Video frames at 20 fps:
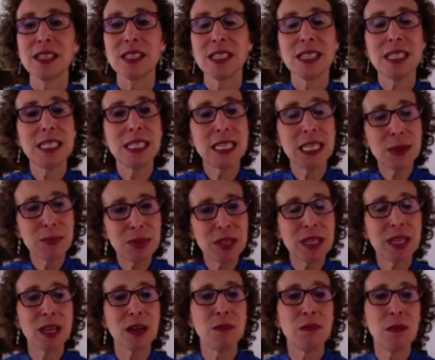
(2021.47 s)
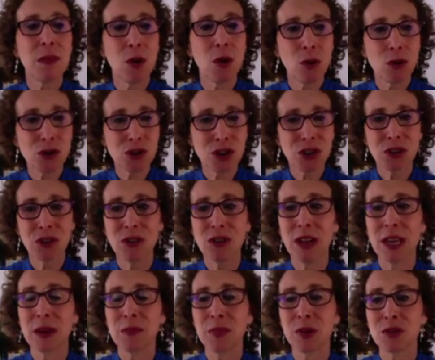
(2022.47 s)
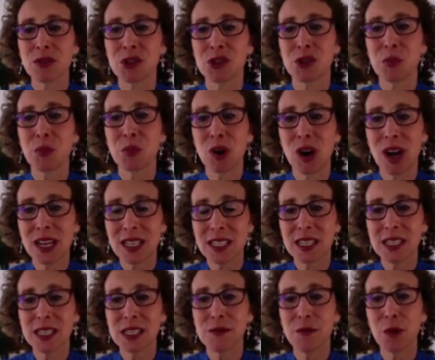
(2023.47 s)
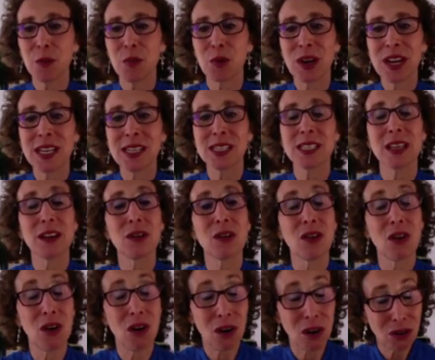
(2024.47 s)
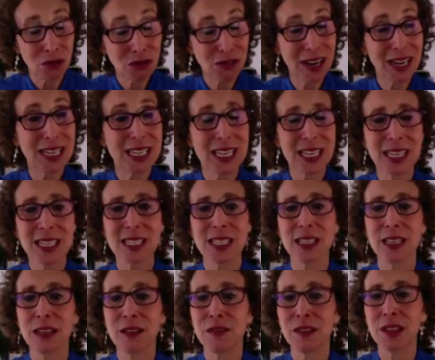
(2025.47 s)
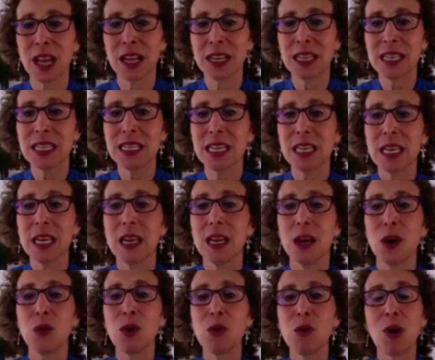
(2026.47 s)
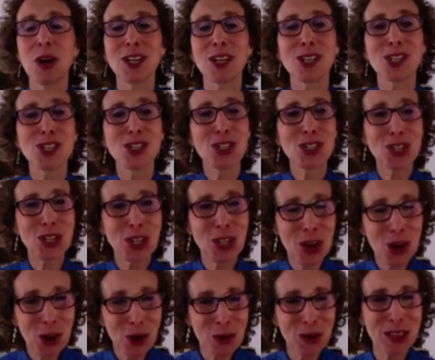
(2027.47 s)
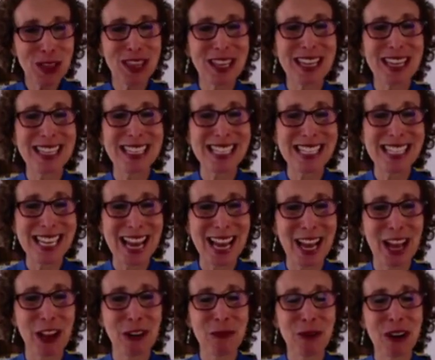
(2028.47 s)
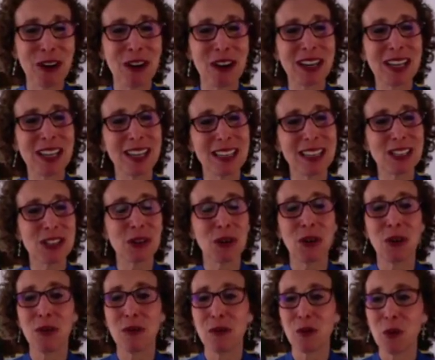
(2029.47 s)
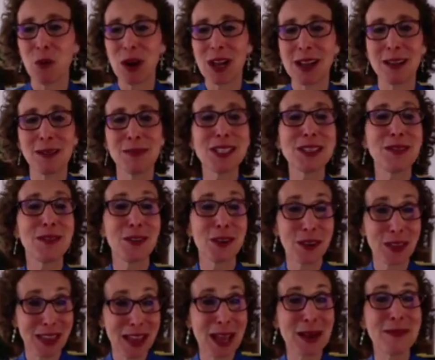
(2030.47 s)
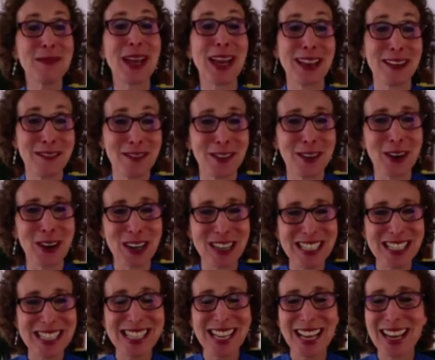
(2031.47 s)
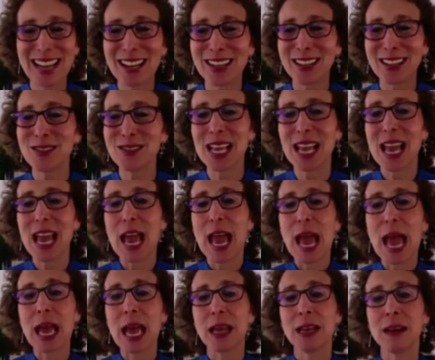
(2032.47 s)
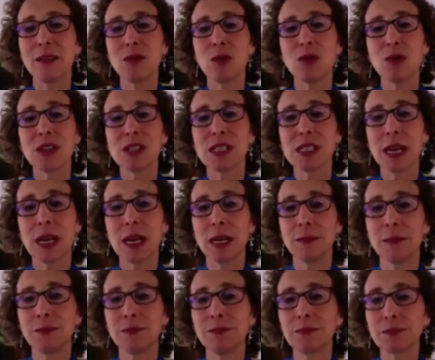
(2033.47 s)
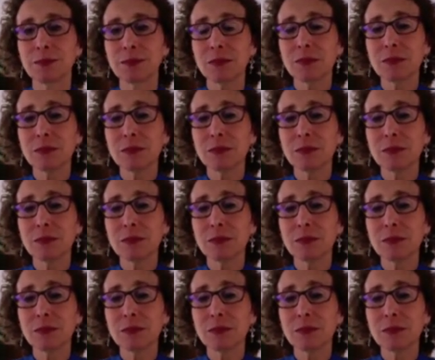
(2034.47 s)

is a deeply emotional and personal process for brains that are already easily flooded. We want to slow things down when our kids are overwhelmed for them and for ourselves. And of course, um,